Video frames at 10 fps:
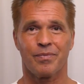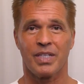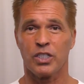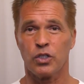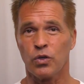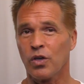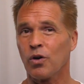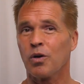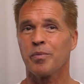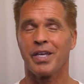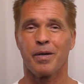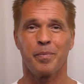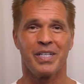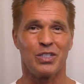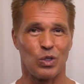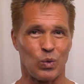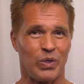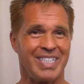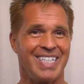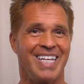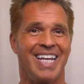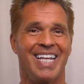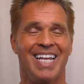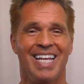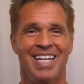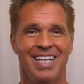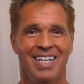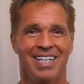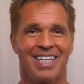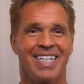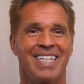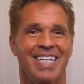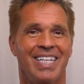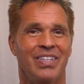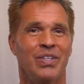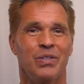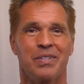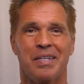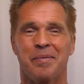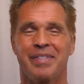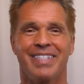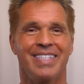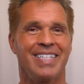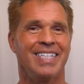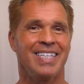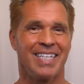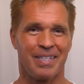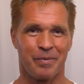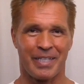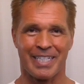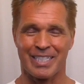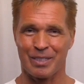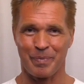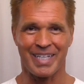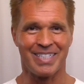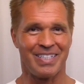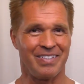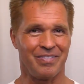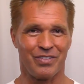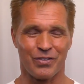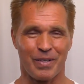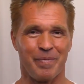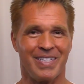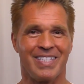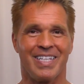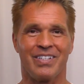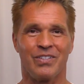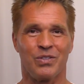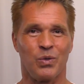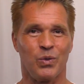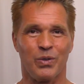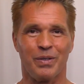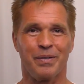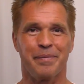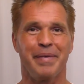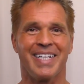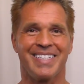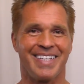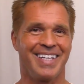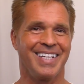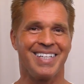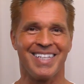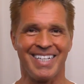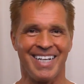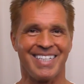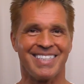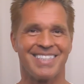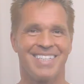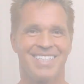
They do their home therapies twice a day, like in those obscenely expensive treatment centers or Mexican clinics.